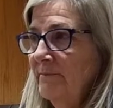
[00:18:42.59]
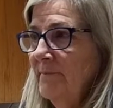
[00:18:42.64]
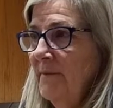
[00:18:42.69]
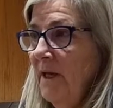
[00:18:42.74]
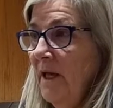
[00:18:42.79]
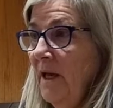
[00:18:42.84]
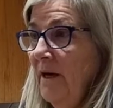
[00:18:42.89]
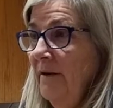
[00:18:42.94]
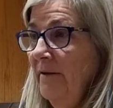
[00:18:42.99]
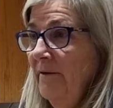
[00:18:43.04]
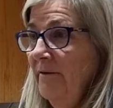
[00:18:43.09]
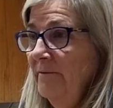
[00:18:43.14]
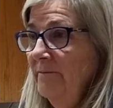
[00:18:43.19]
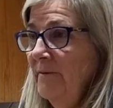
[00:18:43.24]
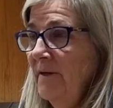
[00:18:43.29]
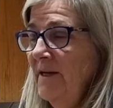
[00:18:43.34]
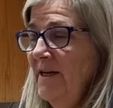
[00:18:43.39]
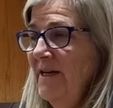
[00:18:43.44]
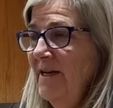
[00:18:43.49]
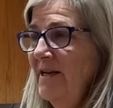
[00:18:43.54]
I don't know.
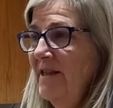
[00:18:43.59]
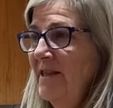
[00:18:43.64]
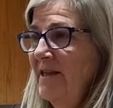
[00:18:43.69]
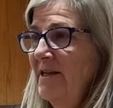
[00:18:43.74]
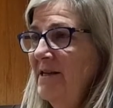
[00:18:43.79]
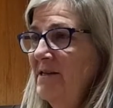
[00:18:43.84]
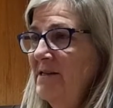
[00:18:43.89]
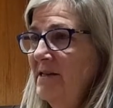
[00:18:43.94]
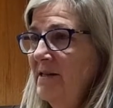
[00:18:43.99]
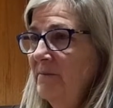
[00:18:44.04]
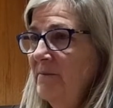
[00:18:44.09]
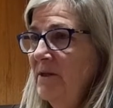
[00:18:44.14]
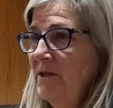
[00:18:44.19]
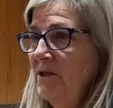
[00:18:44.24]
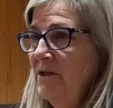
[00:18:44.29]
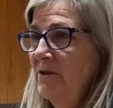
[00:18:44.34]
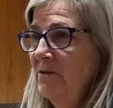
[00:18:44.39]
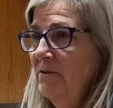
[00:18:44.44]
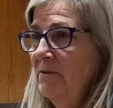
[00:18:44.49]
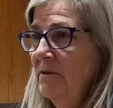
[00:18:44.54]
I need to think of something to
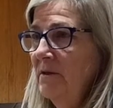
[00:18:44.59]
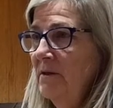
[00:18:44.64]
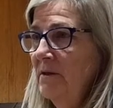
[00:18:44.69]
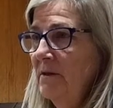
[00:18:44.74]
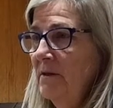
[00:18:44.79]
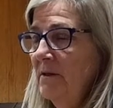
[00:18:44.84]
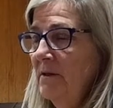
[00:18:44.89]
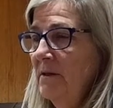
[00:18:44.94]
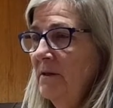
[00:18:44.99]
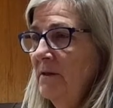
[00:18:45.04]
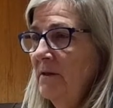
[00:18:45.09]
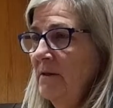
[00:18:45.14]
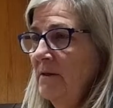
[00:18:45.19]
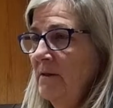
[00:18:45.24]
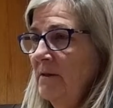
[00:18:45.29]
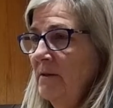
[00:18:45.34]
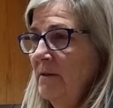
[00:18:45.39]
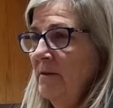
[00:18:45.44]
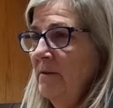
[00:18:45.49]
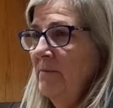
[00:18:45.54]
do
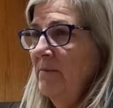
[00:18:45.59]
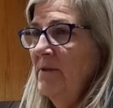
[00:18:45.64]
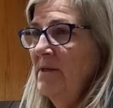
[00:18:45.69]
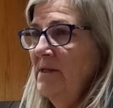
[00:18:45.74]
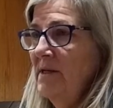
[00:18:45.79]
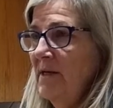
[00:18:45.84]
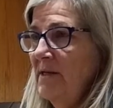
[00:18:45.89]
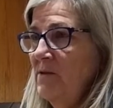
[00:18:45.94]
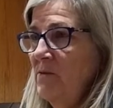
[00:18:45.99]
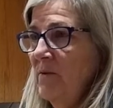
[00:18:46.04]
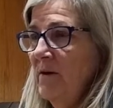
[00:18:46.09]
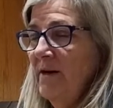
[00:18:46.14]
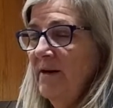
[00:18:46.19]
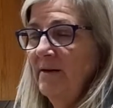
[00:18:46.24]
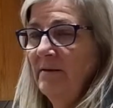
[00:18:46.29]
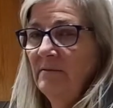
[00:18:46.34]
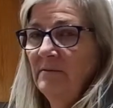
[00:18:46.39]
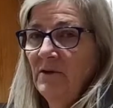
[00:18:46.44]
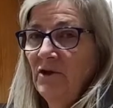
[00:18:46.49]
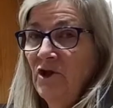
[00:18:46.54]
besides what I
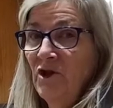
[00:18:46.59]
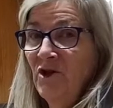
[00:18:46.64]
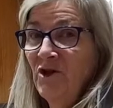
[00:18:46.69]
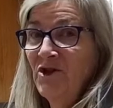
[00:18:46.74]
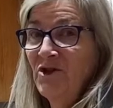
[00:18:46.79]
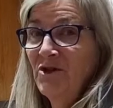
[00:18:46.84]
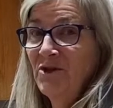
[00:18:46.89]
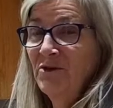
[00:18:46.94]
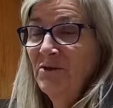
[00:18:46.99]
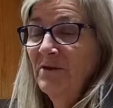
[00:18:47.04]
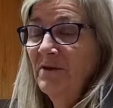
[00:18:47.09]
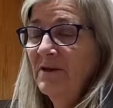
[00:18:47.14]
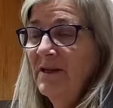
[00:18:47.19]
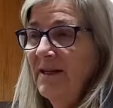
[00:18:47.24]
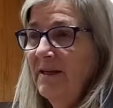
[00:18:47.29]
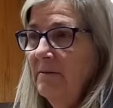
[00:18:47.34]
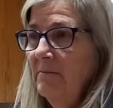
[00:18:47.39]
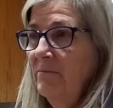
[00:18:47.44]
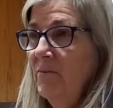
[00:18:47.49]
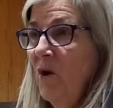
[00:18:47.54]
should do, like
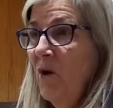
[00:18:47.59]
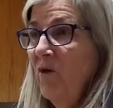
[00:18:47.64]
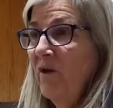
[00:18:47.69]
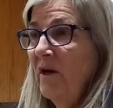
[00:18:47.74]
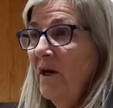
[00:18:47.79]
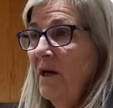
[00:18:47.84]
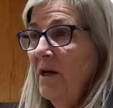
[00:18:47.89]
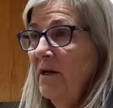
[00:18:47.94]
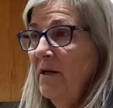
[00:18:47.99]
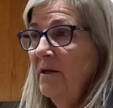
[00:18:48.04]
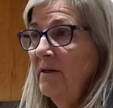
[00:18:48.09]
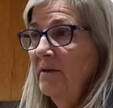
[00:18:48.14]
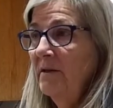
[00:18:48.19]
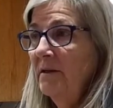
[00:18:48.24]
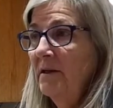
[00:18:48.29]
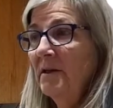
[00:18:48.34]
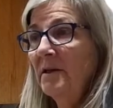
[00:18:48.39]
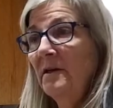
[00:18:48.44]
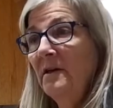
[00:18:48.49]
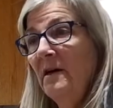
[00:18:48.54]
mow the lawn,
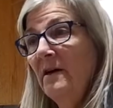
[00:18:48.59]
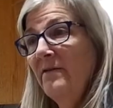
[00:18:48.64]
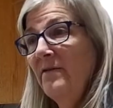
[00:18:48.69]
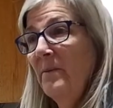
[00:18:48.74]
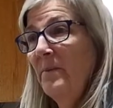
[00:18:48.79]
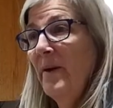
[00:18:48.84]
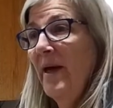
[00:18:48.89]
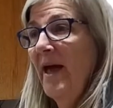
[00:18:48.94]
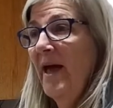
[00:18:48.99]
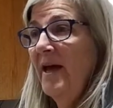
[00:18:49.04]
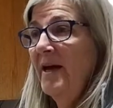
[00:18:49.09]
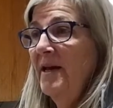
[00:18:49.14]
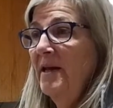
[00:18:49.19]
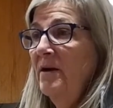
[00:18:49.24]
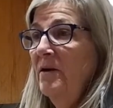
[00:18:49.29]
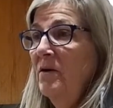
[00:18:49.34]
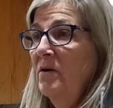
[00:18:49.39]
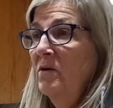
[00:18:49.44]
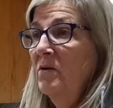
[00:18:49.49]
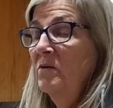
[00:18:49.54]
clear off the
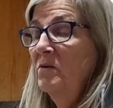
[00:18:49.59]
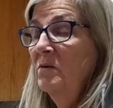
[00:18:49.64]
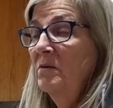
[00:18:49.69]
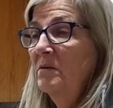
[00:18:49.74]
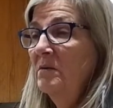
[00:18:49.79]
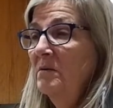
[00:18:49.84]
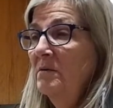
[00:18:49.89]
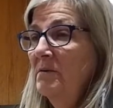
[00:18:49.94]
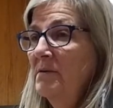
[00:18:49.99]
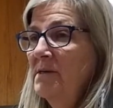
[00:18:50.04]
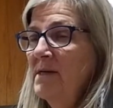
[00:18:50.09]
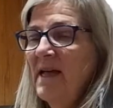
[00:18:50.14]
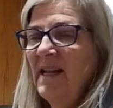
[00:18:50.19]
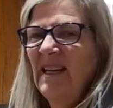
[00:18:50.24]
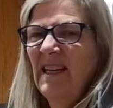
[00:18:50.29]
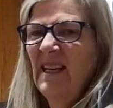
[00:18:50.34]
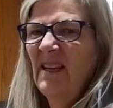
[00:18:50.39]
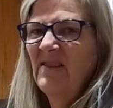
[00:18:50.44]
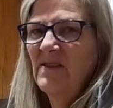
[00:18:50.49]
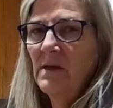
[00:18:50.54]
patio. It's got
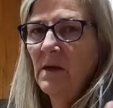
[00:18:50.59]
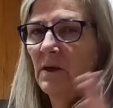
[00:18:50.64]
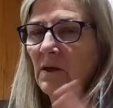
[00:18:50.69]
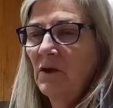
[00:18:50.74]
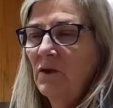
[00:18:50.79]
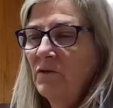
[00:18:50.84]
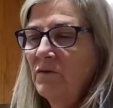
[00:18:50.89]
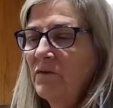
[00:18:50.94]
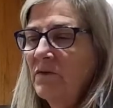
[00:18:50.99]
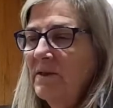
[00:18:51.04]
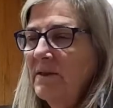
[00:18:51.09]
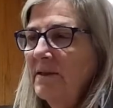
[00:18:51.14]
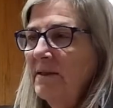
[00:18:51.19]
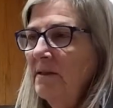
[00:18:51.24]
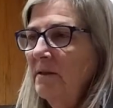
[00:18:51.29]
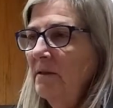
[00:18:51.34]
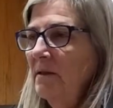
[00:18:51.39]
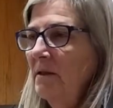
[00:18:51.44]
leaves all over it.